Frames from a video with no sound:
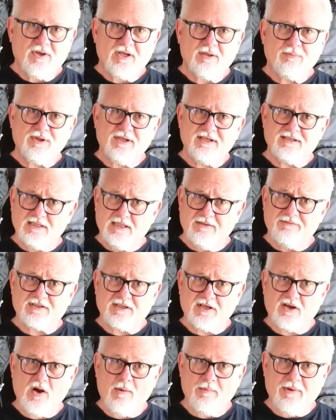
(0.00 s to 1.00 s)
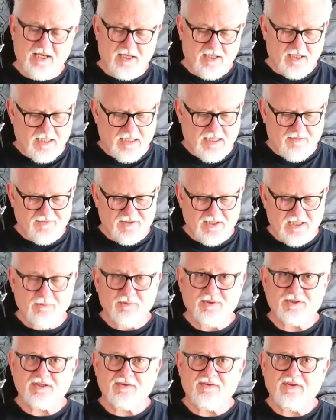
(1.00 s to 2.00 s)
Please leave us a comment. I'd love to hear
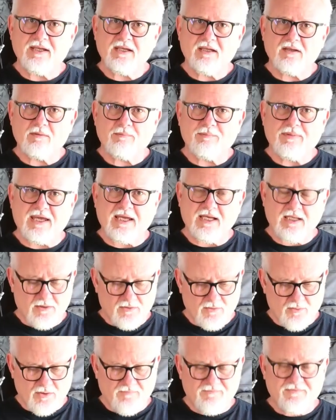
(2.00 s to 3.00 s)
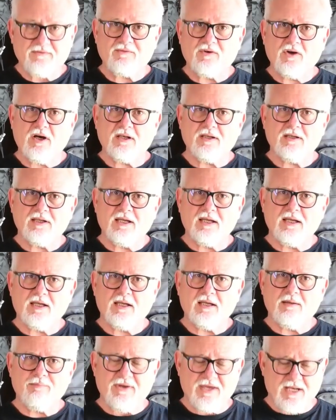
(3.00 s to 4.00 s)
what you think of the pack, or if you've got
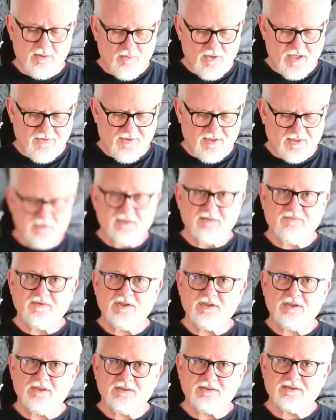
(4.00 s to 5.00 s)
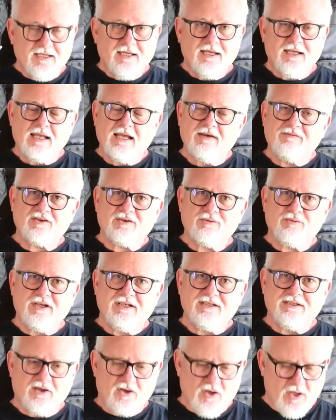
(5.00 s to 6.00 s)
a better one that you've used. Love to read
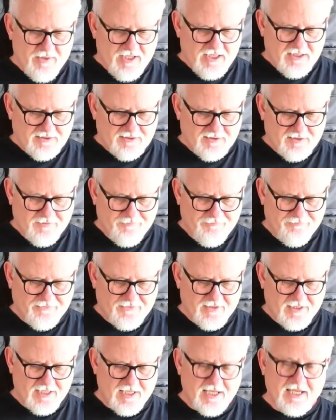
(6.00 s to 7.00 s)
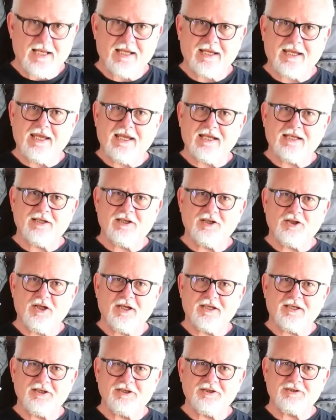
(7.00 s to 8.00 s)
your comments. And again,
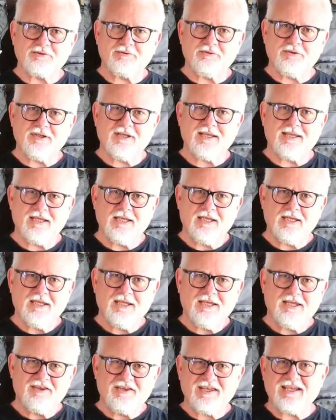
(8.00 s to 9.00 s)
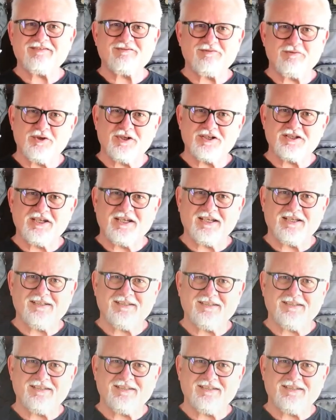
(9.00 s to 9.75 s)
like usual, thanks for watching.